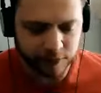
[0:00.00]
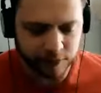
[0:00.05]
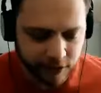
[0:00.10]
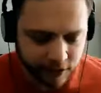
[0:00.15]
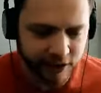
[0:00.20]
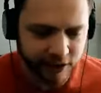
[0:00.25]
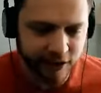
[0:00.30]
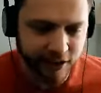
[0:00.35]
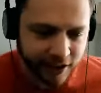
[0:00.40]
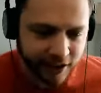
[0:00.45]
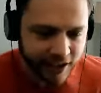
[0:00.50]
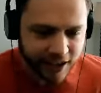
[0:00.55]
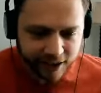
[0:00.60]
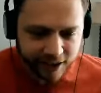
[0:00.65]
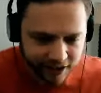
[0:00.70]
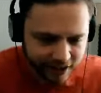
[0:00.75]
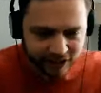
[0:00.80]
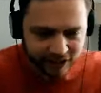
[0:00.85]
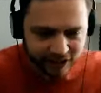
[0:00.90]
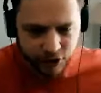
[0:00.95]
this
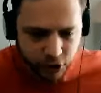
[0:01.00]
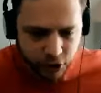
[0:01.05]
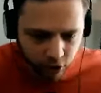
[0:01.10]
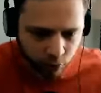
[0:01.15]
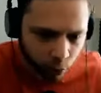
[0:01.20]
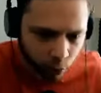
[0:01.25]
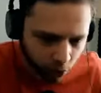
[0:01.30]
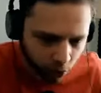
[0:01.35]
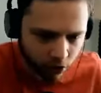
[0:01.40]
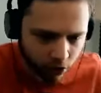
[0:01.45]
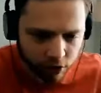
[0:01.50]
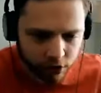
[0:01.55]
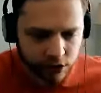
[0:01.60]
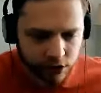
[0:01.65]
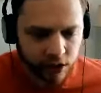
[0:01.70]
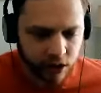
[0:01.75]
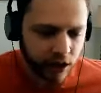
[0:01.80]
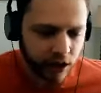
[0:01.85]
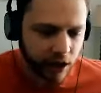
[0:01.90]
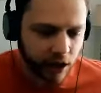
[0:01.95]
yeah. should work.
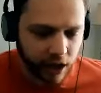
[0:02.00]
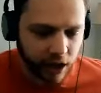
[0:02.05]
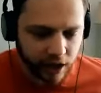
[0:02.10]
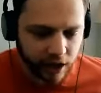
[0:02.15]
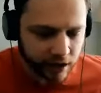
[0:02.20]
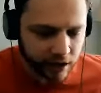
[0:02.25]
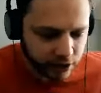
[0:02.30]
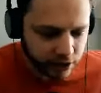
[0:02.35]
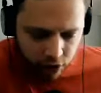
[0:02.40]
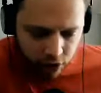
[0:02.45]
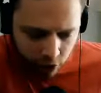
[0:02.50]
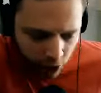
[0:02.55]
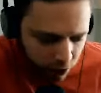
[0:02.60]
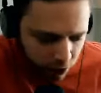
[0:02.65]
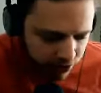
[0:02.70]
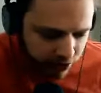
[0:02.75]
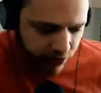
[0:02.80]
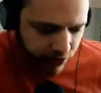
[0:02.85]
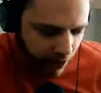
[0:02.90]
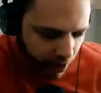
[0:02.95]
Uh, it's
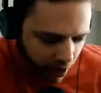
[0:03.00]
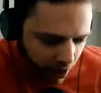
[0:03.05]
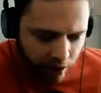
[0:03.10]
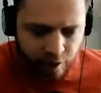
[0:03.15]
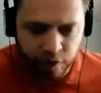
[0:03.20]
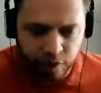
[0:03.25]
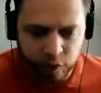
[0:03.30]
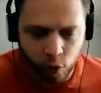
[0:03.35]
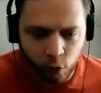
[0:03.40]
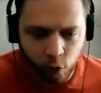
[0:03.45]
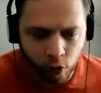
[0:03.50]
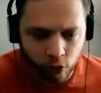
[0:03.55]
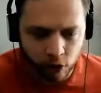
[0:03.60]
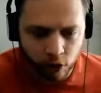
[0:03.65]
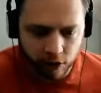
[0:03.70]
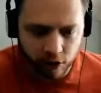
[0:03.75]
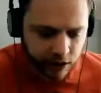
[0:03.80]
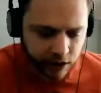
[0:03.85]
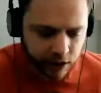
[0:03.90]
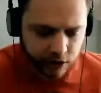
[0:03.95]
close enough.
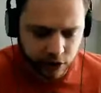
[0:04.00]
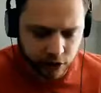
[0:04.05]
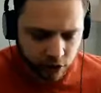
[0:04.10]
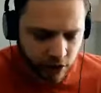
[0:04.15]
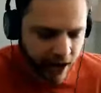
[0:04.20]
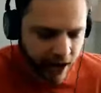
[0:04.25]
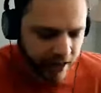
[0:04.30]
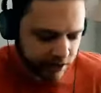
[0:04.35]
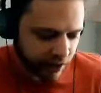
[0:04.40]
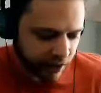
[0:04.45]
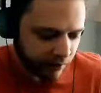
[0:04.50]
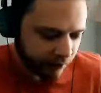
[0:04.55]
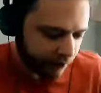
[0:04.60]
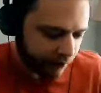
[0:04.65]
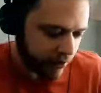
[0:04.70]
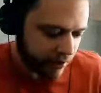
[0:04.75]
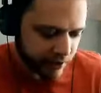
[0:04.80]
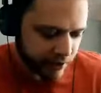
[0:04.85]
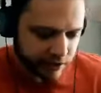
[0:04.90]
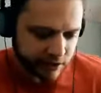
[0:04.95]
Or you're asking for
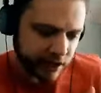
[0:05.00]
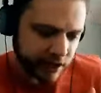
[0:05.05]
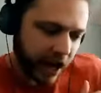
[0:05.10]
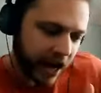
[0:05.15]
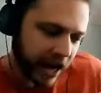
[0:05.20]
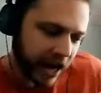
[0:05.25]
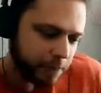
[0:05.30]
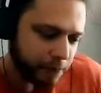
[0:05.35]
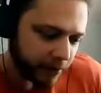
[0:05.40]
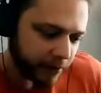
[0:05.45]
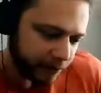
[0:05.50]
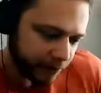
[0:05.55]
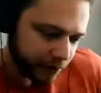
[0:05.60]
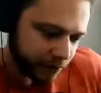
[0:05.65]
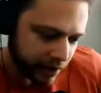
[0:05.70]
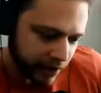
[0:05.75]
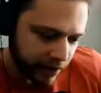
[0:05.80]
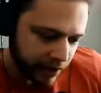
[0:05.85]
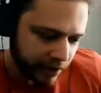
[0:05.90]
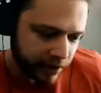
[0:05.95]
this type of
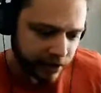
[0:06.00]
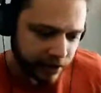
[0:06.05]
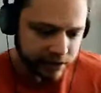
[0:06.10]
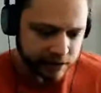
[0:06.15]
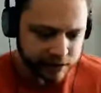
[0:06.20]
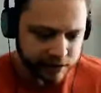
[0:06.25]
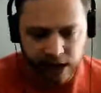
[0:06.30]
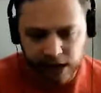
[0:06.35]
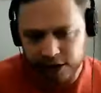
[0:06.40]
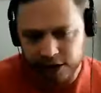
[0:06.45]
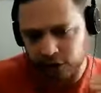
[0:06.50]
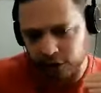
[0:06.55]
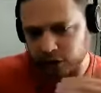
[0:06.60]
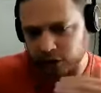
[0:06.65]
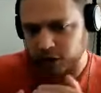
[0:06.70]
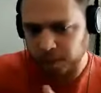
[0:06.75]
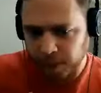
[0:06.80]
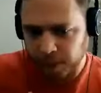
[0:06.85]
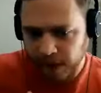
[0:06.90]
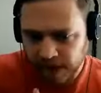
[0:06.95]
thing, and it's not your
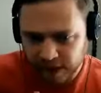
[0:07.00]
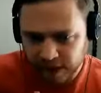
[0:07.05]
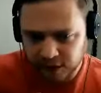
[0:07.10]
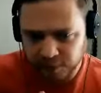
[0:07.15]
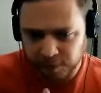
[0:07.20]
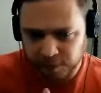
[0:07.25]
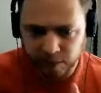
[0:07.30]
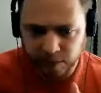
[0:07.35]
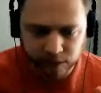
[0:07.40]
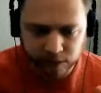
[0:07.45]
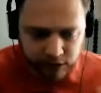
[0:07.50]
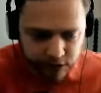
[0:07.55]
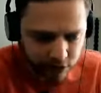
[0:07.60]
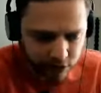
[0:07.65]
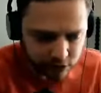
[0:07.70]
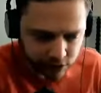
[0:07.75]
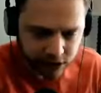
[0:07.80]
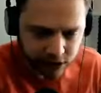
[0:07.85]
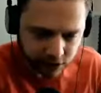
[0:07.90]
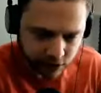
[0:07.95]
space. But I'm
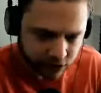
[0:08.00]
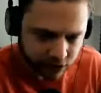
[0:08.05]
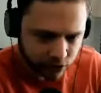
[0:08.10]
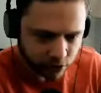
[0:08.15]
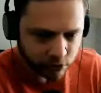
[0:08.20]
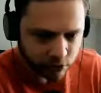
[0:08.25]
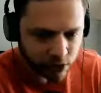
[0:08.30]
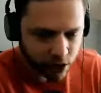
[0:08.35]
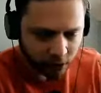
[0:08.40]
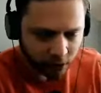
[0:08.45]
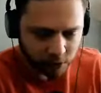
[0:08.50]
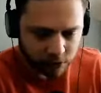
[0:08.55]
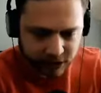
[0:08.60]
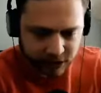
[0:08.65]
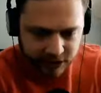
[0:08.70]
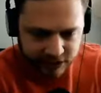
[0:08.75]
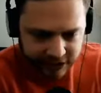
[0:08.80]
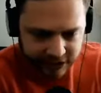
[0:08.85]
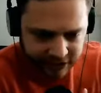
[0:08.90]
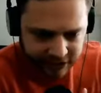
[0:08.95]
literally going to do almost
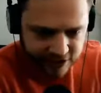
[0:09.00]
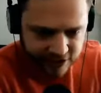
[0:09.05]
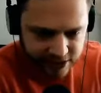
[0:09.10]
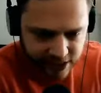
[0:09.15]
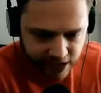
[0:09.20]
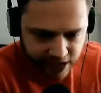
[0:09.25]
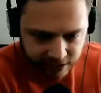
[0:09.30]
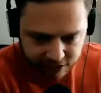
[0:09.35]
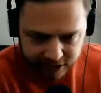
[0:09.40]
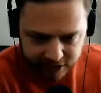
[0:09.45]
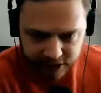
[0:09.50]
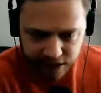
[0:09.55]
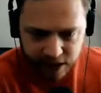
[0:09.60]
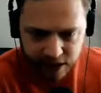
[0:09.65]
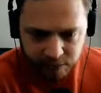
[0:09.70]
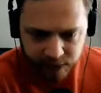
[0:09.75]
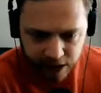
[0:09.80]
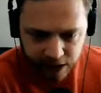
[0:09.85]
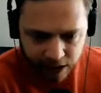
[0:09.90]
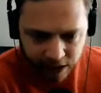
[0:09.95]
this exact
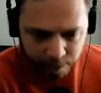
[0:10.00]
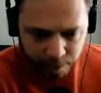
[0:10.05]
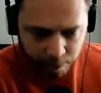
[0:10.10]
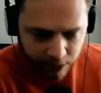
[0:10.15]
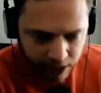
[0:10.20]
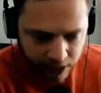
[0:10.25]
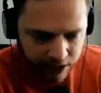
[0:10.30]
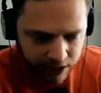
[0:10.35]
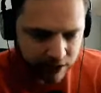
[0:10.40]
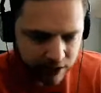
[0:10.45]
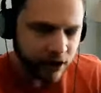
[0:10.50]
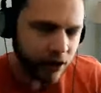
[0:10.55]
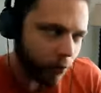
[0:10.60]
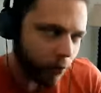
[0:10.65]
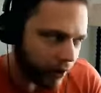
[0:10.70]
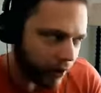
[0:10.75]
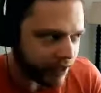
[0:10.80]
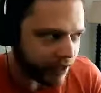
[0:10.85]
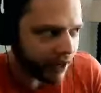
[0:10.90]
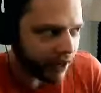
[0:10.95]
same campaign.
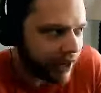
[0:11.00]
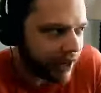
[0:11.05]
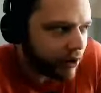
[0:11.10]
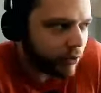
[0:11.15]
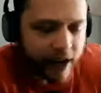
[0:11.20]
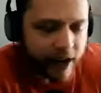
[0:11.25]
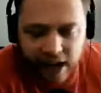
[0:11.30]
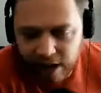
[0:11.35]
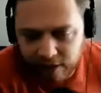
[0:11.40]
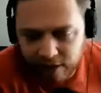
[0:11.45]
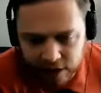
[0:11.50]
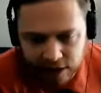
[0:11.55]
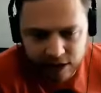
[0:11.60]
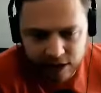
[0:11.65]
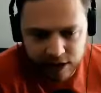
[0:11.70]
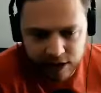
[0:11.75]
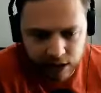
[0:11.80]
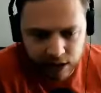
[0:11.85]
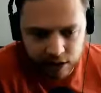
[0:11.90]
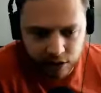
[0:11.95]
Why I don't have
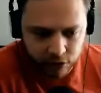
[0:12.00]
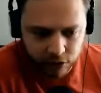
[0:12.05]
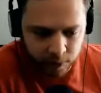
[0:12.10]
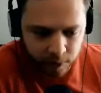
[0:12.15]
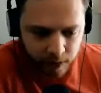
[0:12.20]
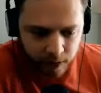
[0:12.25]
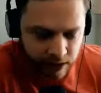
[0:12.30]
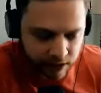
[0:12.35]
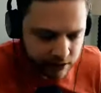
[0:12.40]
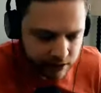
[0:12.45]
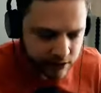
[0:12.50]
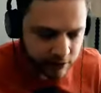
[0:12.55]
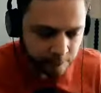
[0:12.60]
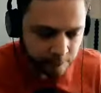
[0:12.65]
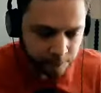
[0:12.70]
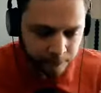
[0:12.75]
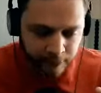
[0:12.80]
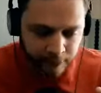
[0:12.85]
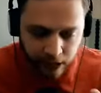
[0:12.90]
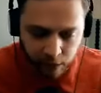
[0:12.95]
anything in your space."
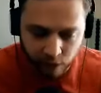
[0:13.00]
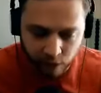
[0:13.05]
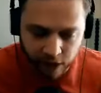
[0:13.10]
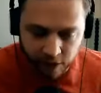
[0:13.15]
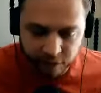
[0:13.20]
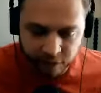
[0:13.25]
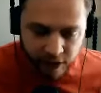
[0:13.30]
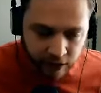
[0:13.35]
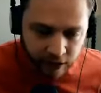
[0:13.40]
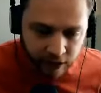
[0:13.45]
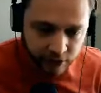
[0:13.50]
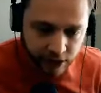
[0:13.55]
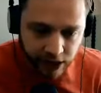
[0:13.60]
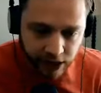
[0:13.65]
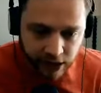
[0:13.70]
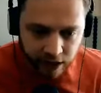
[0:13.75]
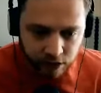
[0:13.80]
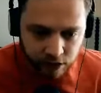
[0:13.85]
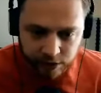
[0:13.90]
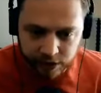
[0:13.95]
And what I found
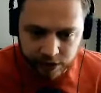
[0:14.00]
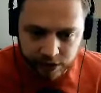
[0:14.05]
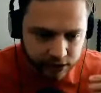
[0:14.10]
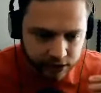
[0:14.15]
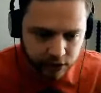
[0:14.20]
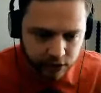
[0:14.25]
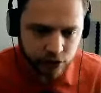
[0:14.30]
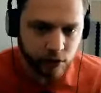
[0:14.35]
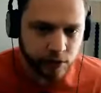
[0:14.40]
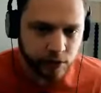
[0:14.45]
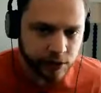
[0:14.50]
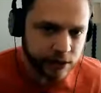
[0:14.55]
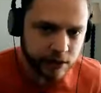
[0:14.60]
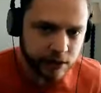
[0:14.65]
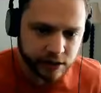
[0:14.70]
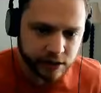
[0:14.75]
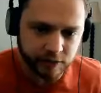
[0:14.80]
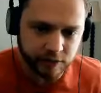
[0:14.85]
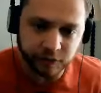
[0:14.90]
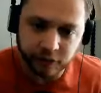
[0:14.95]
now is that's so
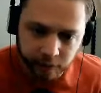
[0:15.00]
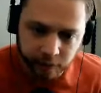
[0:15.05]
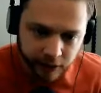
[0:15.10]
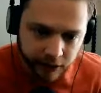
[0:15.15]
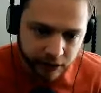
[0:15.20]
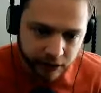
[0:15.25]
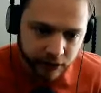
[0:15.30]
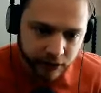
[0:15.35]
easy for me